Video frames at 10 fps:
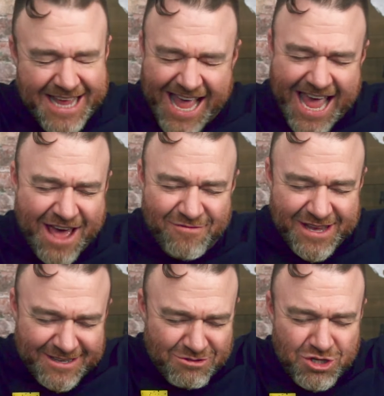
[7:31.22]

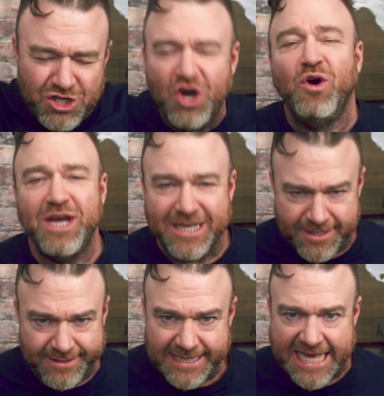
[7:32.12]
having joy
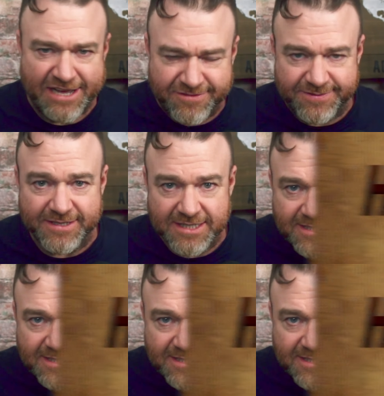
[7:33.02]
in your life.